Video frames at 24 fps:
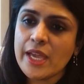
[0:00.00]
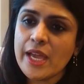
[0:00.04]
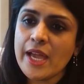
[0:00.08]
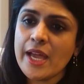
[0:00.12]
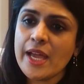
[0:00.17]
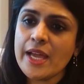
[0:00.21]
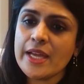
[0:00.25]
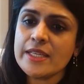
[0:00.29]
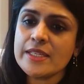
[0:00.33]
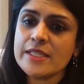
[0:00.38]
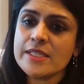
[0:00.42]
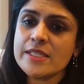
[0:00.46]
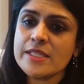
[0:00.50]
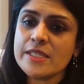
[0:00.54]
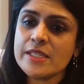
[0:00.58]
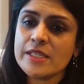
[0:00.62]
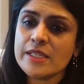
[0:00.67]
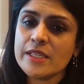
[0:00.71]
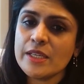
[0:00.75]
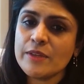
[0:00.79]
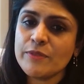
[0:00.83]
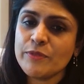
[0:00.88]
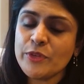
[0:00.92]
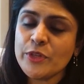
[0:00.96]
And
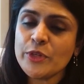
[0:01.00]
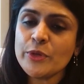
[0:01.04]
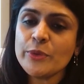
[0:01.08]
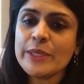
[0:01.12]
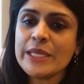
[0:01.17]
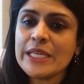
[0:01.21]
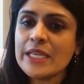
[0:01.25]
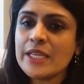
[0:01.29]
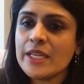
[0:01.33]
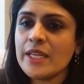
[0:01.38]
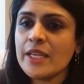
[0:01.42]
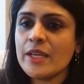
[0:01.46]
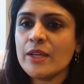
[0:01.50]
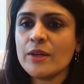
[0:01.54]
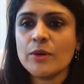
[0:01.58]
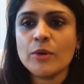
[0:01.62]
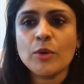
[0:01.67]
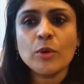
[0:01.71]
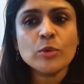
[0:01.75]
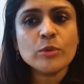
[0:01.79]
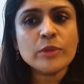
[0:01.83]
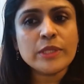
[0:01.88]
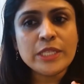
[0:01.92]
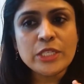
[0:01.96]
if you're eating
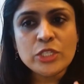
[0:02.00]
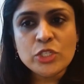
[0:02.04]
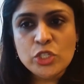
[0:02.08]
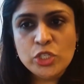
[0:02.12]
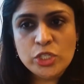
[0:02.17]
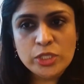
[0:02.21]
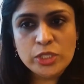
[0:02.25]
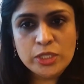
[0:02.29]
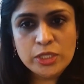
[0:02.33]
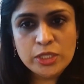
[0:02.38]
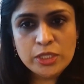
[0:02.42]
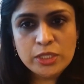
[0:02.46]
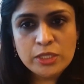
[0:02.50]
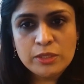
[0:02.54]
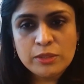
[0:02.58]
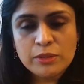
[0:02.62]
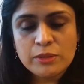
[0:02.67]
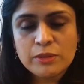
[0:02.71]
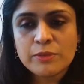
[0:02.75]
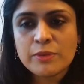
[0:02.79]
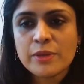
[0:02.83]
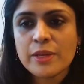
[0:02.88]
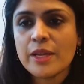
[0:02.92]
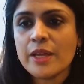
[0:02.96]
only
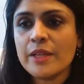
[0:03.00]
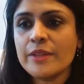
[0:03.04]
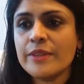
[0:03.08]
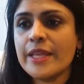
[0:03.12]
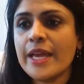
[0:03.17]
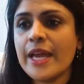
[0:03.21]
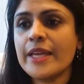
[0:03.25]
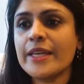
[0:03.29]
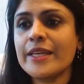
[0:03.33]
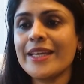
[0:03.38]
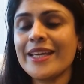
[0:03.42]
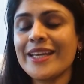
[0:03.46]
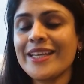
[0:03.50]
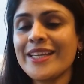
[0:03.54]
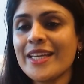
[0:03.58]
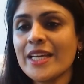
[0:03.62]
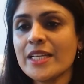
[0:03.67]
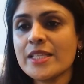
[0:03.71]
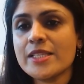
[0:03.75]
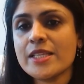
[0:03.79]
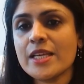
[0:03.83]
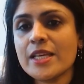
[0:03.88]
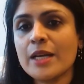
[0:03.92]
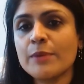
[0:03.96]
sugar, then it
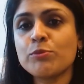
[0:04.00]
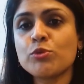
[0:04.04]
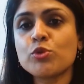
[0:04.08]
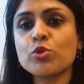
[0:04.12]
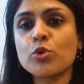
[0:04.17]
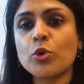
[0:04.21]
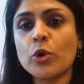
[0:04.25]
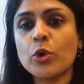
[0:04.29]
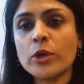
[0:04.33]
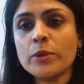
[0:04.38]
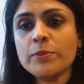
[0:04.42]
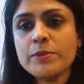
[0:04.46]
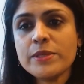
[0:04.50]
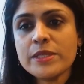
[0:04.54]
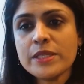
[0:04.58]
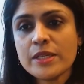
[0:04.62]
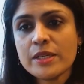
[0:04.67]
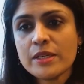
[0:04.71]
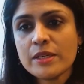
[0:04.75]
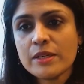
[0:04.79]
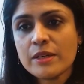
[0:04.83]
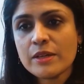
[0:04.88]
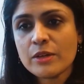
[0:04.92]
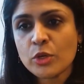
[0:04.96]
gets absorbed
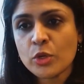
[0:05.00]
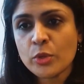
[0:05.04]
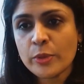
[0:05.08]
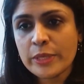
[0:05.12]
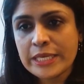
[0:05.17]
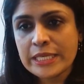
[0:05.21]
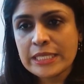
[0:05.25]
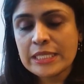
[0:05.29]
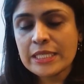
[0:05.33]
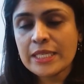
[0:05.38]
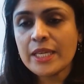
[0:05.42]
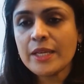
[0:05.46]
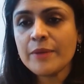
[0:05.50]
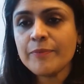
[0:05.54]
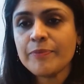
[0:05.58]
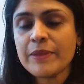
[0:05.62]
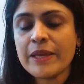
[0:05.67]
quickly.